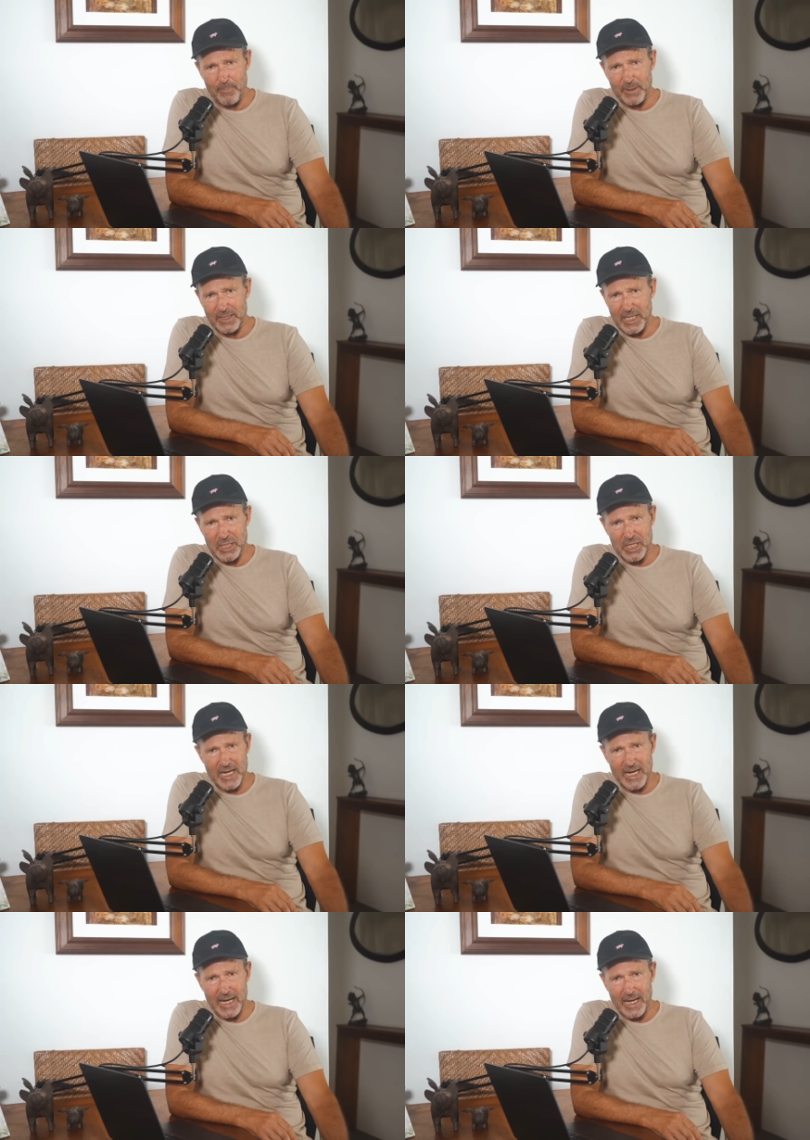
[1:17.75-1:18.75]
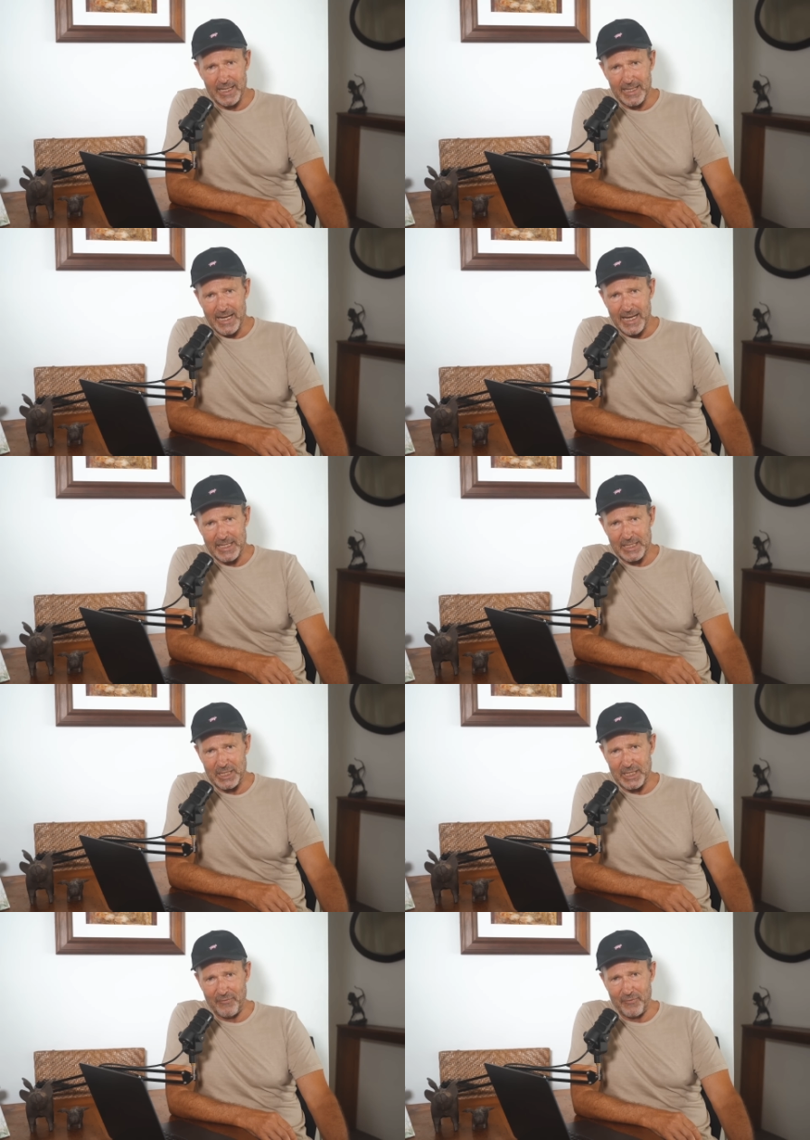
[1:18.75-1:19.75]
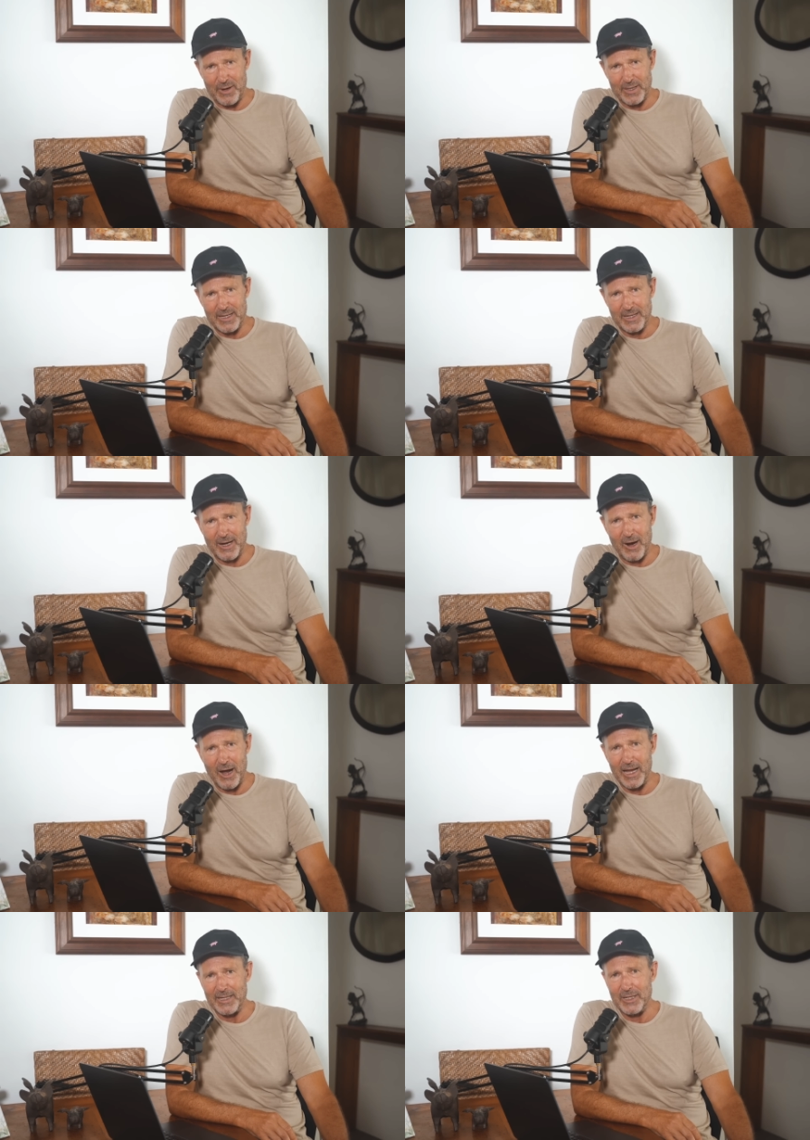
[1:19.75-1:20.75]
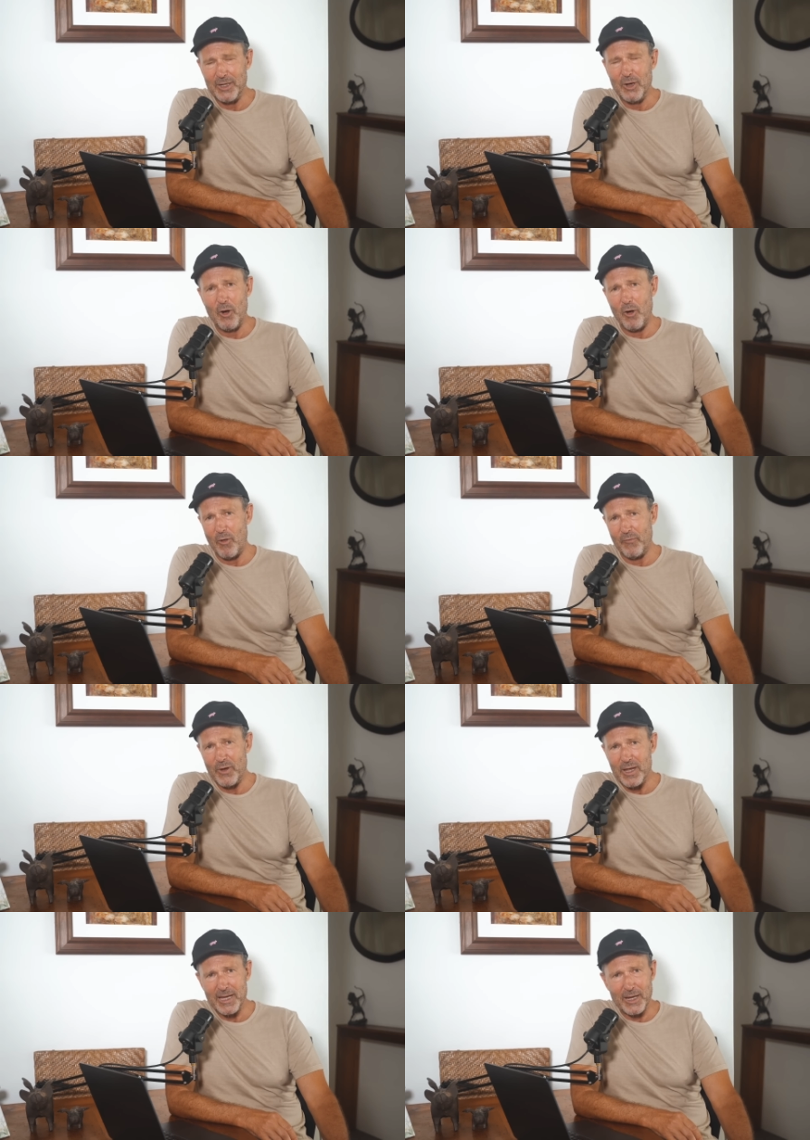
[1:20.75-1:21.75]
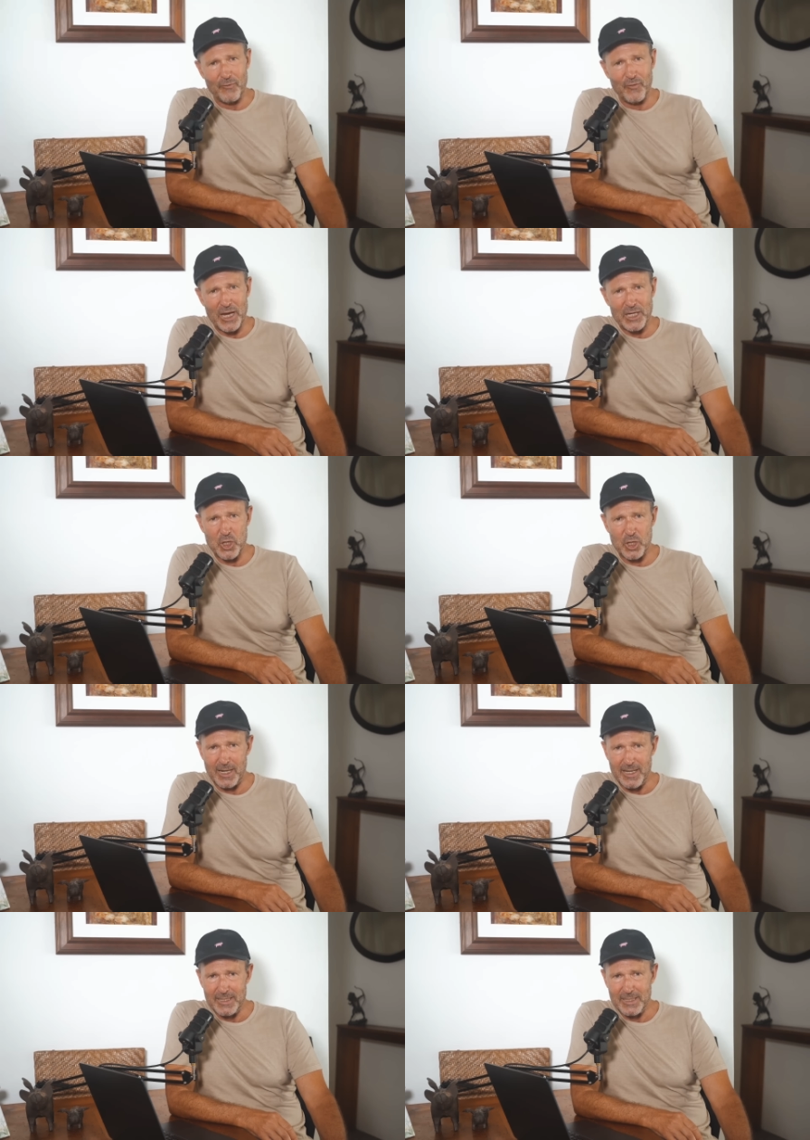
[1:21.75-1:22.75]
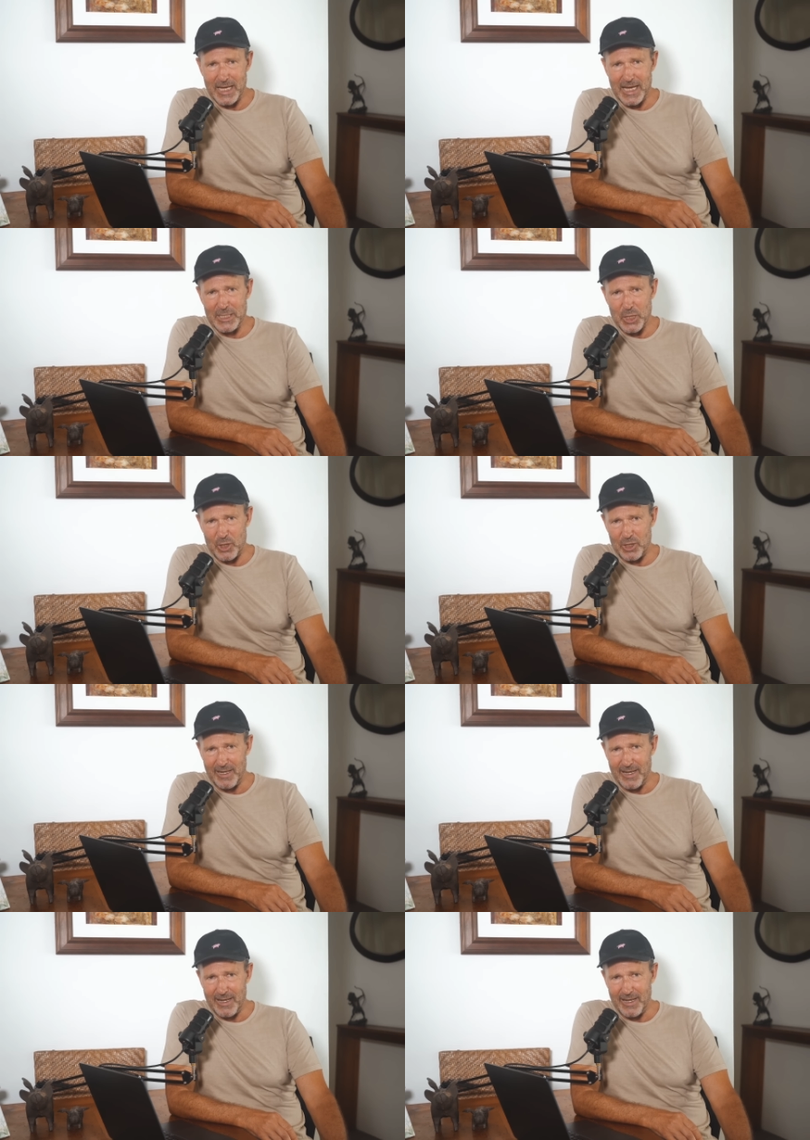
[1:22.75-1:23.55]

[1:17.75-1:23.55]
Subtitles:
But this year, it's a different kind of confession season.